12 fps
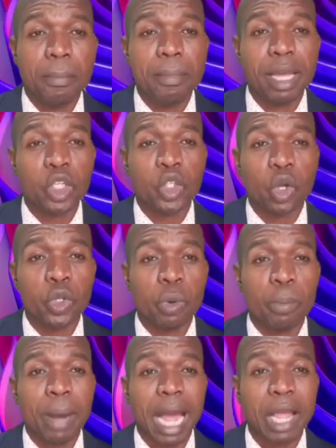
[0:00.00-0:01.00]
make sure
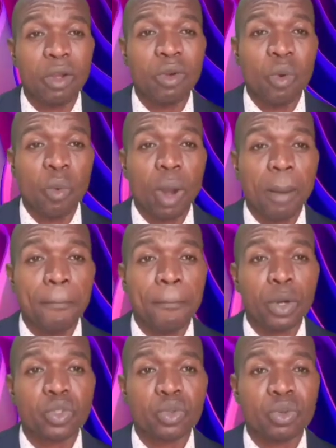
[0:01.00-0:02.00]
you buy one
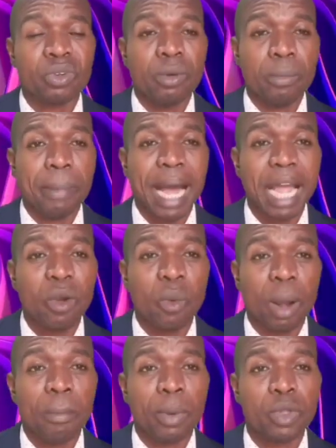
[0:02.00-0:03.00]
bottle
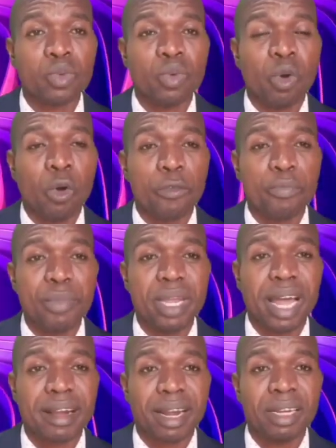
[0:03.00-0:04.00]
of
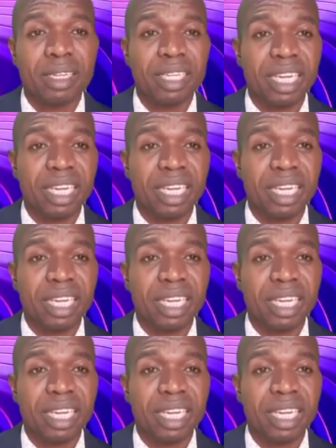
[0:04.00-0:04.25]
mineral.